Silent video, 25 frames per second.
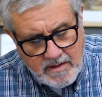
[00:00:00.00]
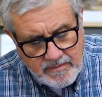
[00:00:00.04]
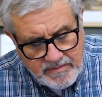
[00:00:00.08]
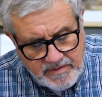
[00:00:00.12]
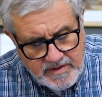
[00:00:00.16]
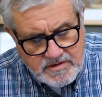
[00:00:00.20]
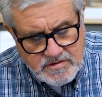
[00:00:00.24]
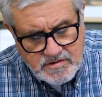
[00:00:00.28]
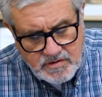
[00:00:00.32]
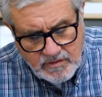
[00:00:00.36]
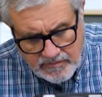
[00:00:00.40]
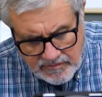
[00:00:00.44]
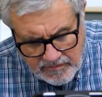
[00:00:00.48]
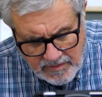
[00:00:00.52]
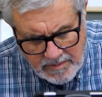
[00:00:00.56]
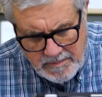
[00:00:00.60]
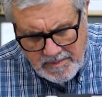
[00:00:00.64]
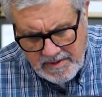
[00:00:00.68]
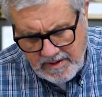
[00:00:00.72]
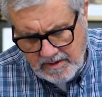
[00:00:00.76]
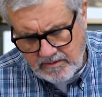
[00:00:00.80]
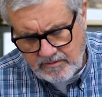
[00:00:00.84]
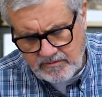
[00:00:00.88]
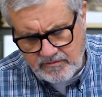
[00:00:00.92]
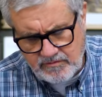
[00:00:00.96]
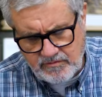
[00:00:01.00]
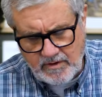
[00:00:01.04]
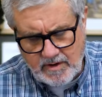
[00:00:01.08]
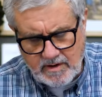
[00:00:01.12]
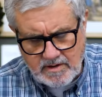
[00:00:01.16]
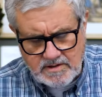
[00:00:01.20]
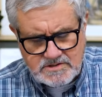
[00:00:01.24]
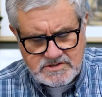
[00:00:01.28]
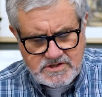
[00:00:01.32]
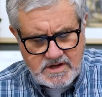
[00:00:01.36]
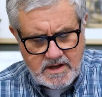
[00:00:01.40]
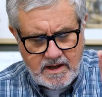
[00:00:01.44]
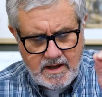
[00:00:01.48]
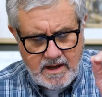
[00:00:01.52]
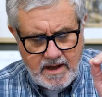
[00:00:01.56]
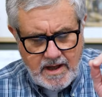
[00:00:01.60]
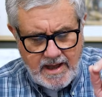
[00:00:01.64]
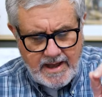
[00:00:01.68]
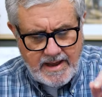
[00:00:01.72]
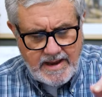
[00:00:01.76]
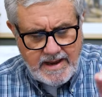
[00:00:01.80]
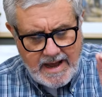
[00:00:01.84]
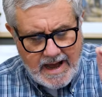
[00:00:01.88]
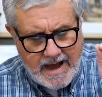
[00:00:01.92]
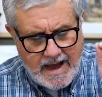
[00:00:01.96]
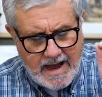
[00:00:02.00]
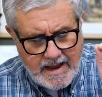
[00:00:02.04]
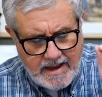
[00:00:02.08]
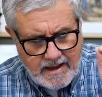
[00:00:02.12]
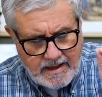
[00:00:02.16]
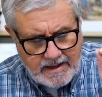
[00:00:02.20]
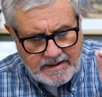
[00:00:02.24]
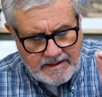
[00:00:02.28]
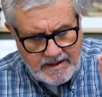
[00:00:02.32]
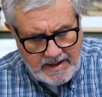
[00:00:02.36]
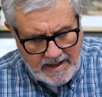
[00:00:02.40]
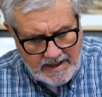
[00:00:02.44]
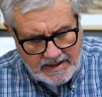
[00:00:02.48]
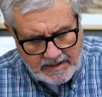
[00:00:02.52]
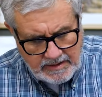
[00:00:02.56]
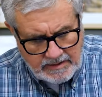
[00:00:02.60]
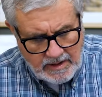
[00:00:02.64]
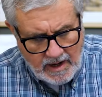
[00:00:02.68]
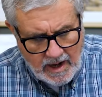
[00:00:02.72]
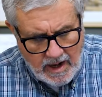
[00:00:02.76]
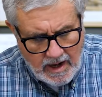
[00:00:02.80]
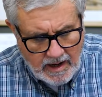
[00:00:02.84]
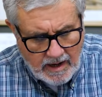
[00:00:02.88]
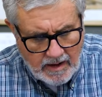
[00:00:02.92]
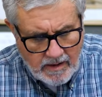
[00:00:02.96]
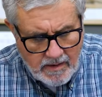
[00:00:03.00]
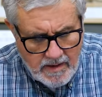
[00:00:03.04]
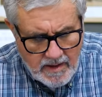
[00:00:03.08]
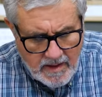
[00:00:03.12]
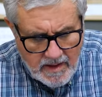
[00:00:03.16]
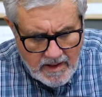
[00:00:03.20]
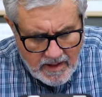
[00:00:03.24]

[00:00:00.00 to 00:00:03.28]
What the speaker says: These are Zimbian's sons, Ai and Anah.